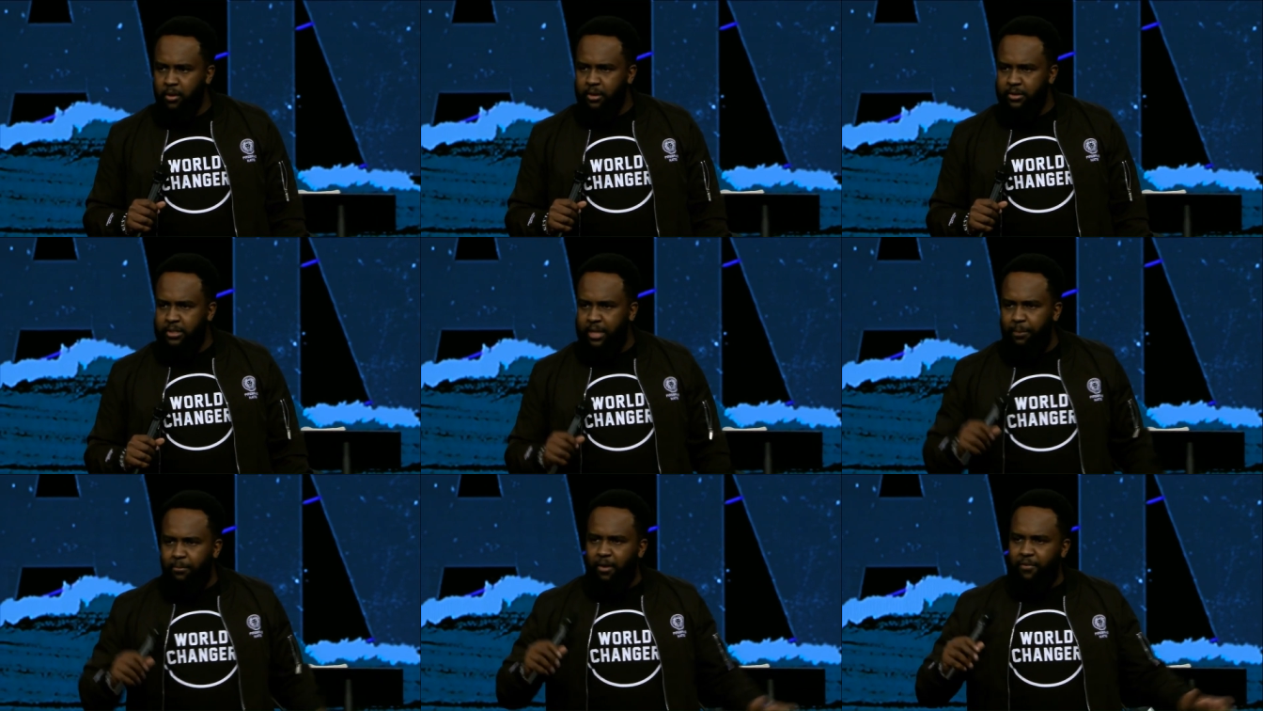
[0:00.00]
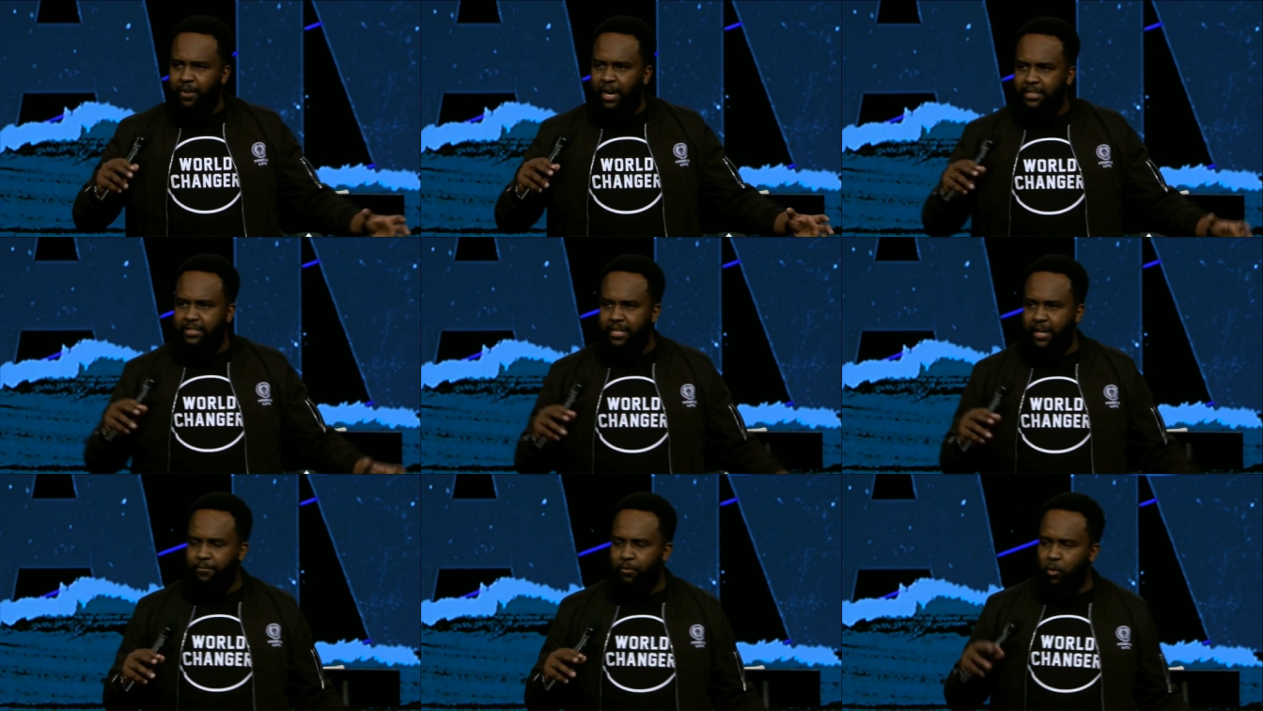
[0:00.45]
Some of
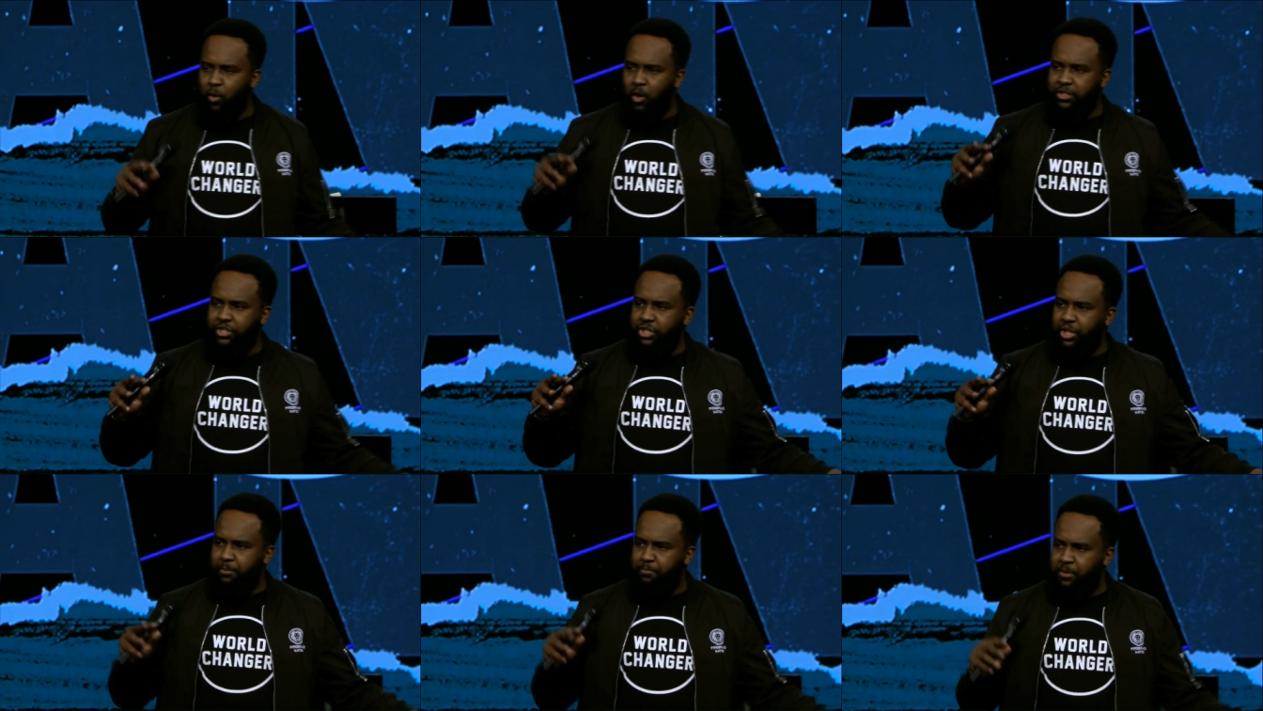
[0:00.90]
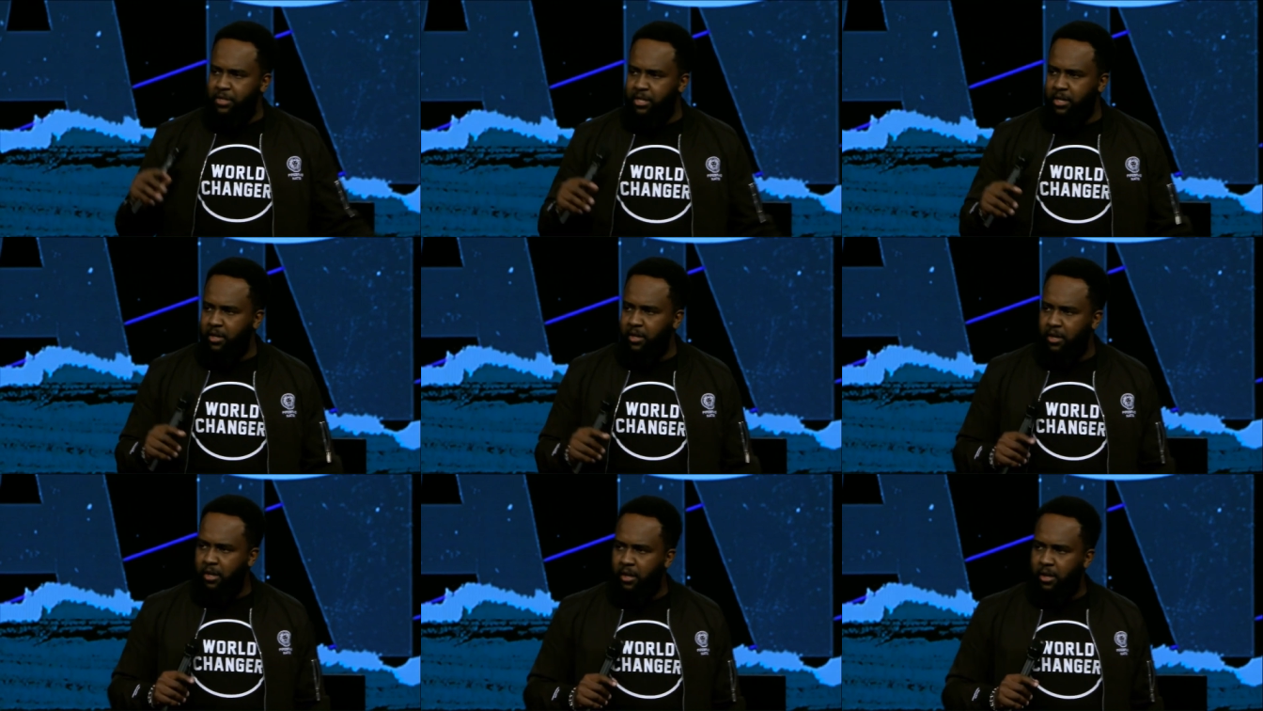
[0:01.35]
us have worshipped
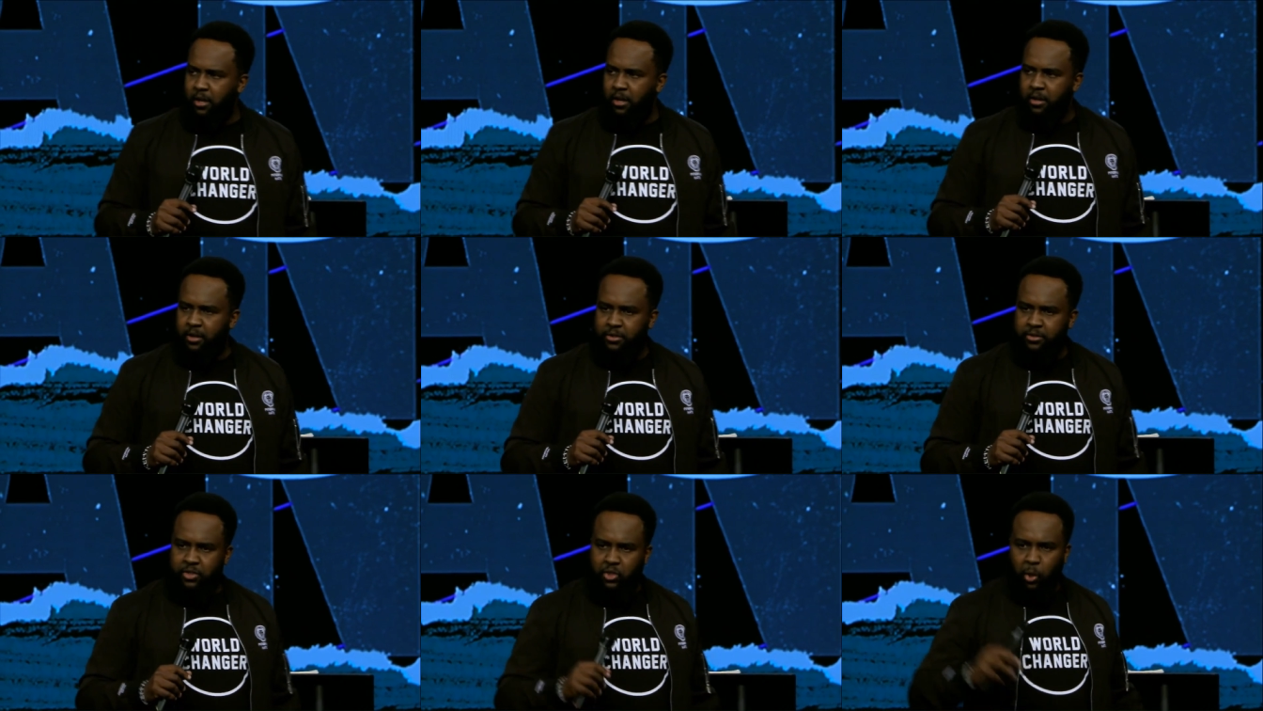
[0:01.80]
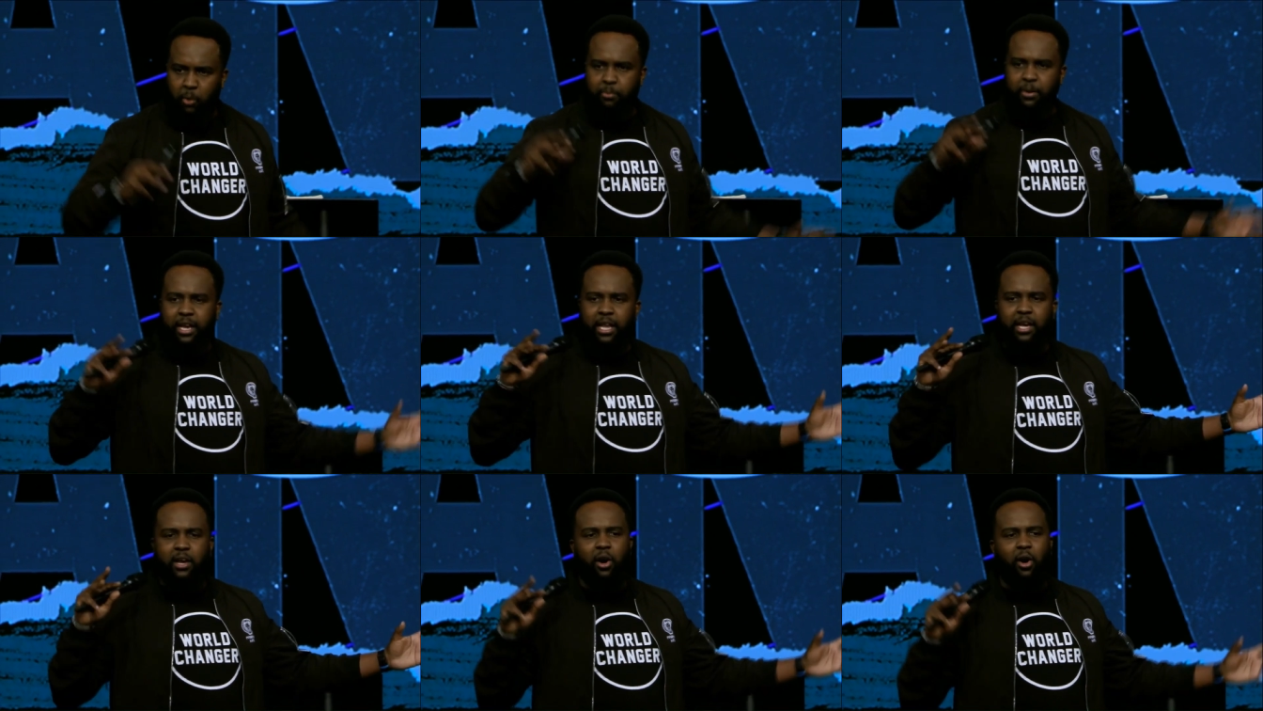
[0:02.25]
so
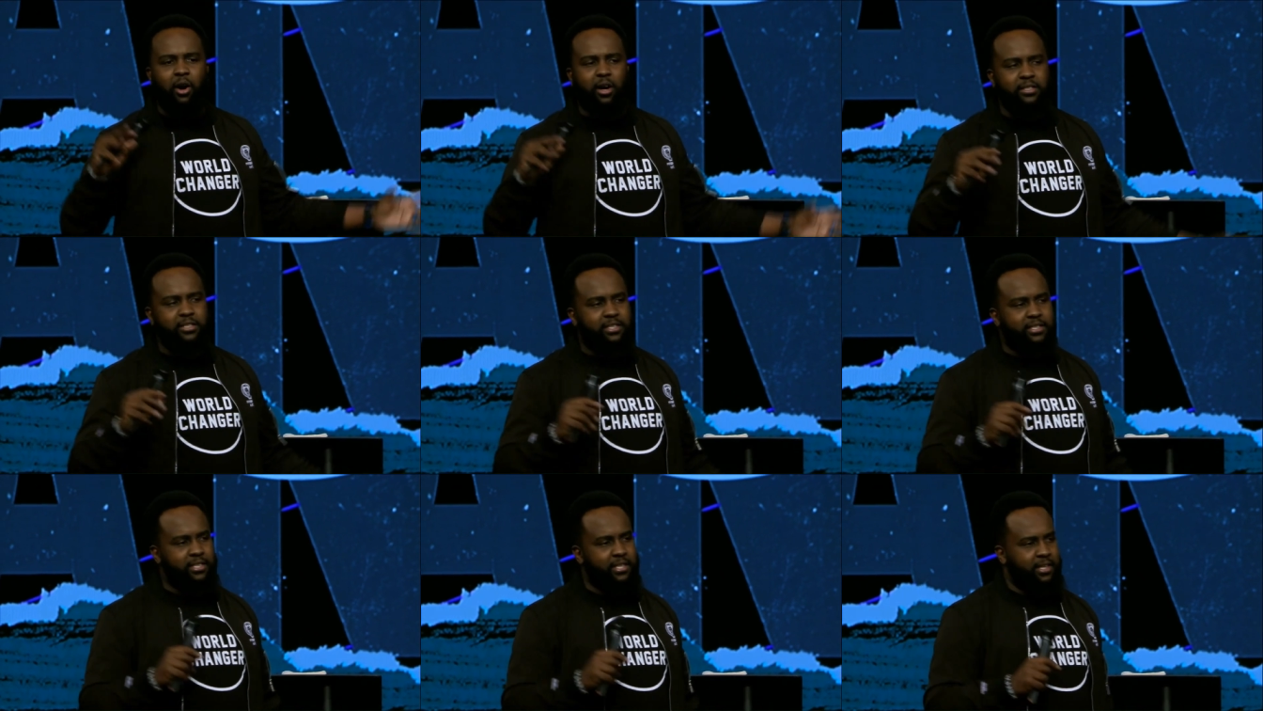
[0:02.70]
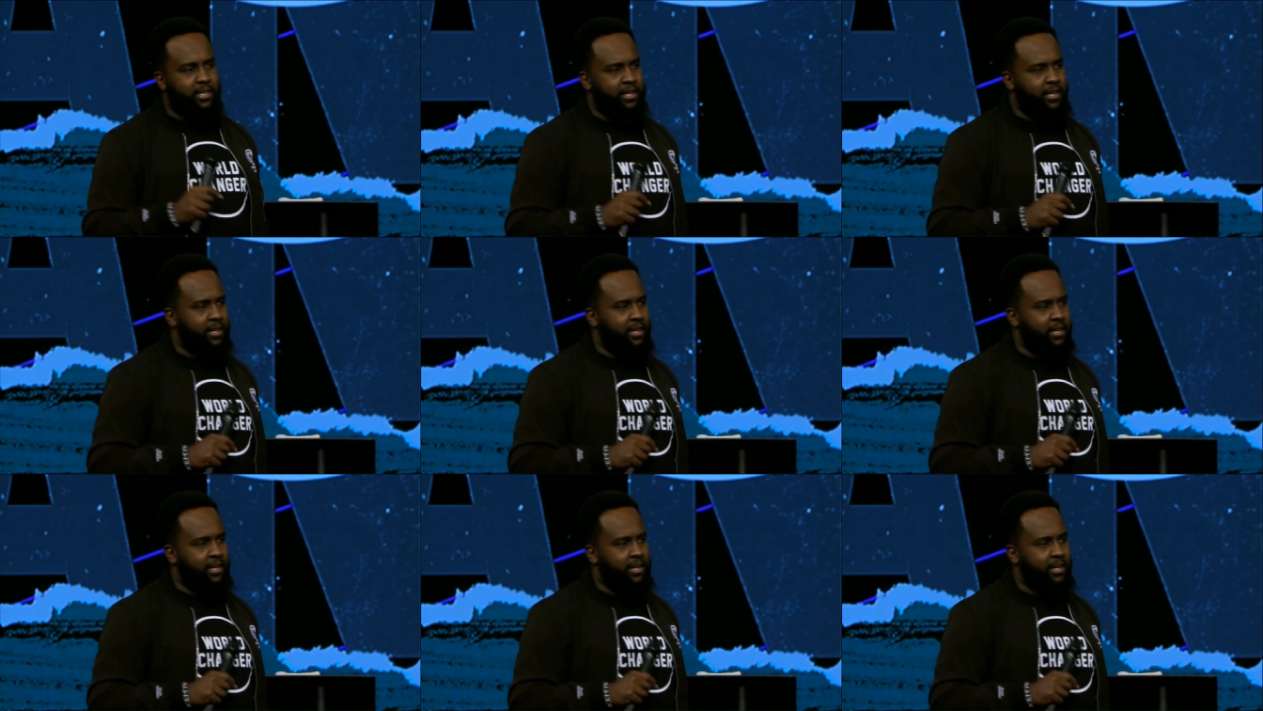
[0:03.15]
many gods